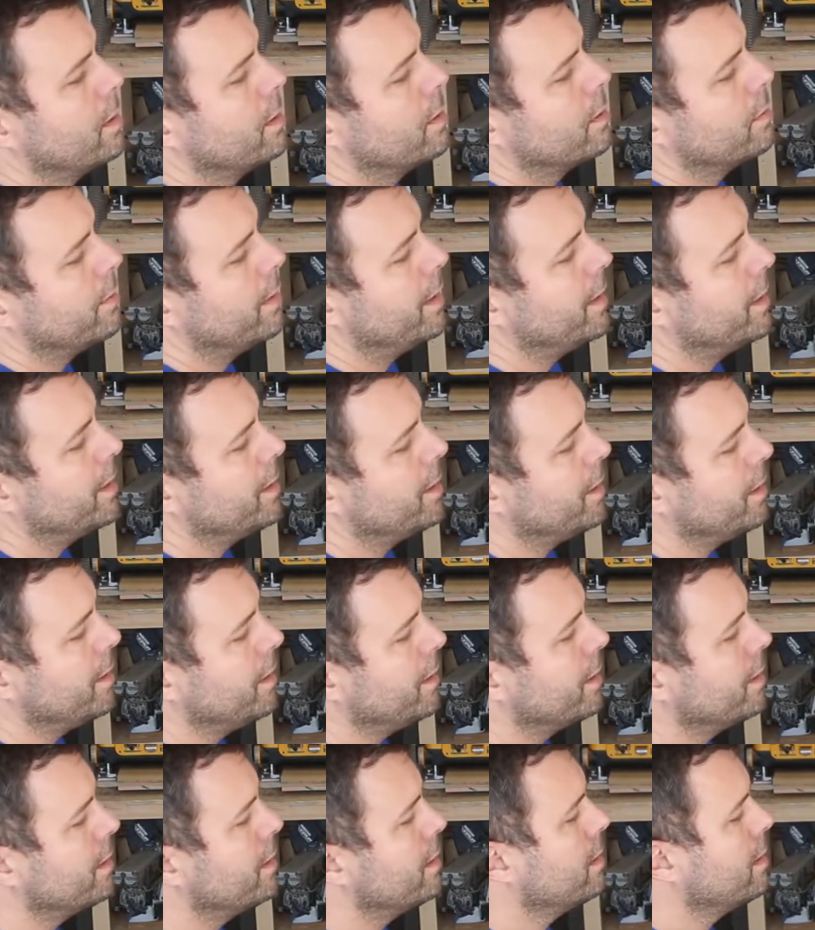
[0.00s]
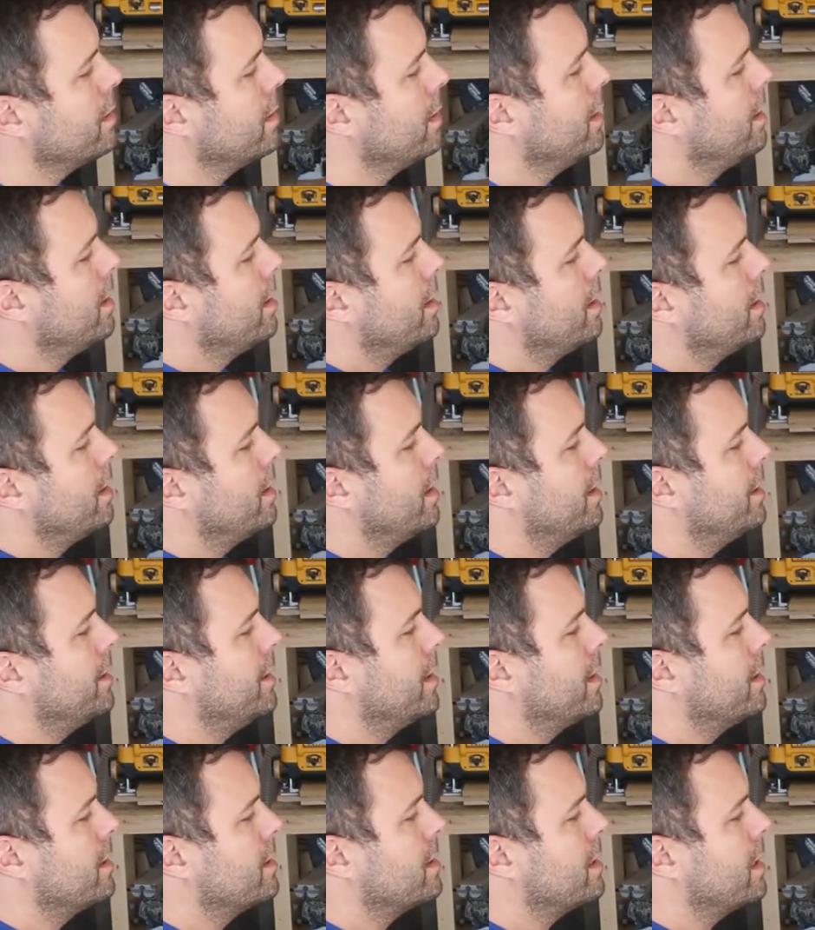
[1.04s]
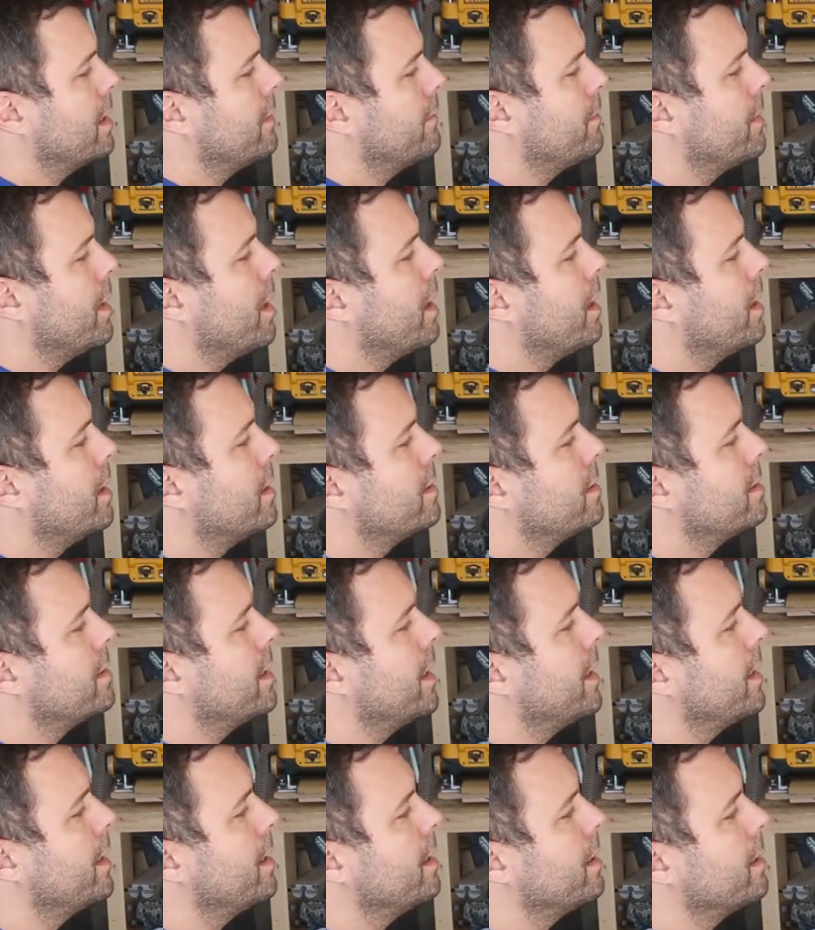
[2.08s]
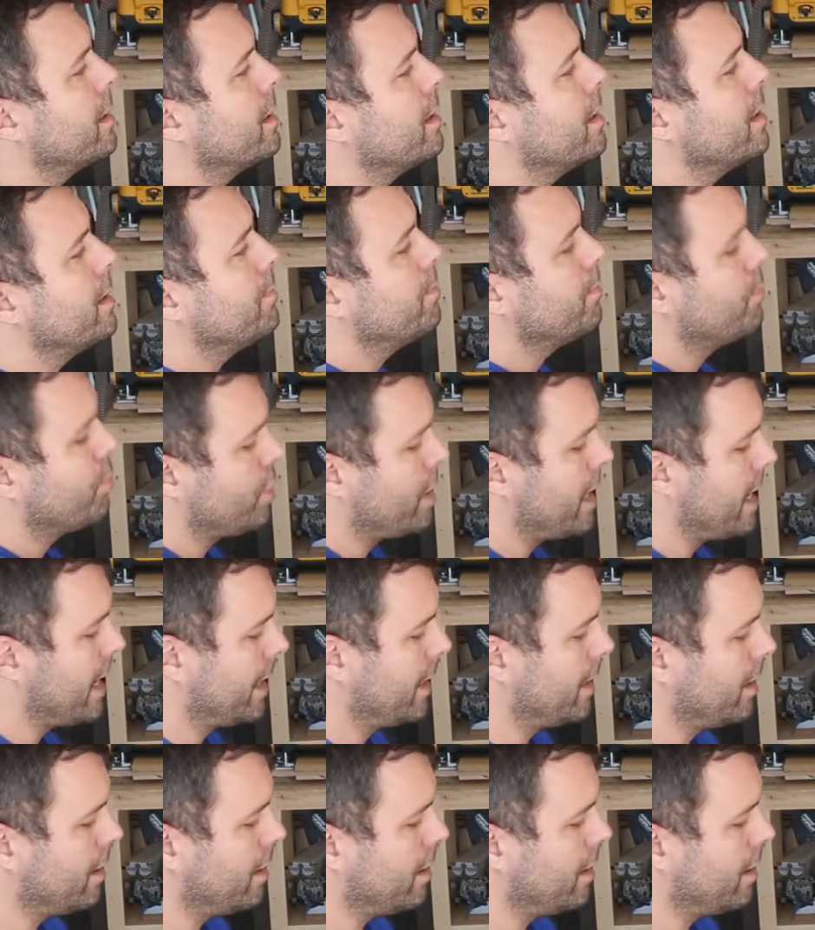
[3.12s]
right in here. And then instead of taking the bracket